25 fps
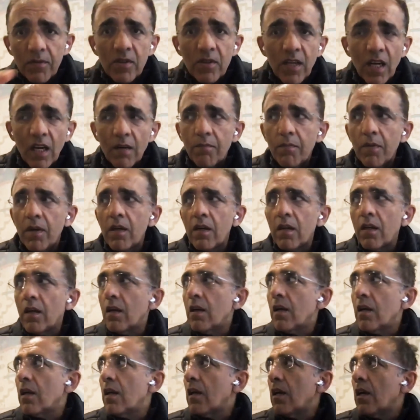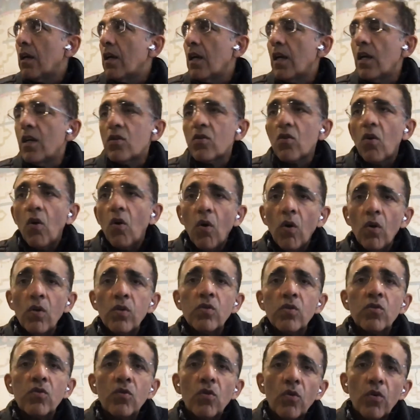statement is
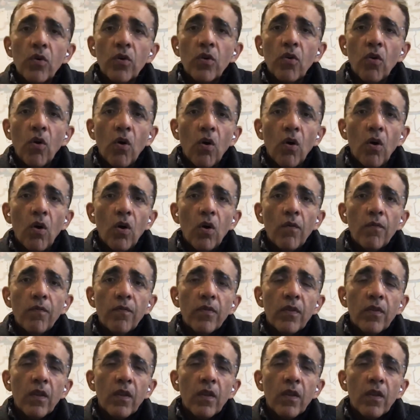also your,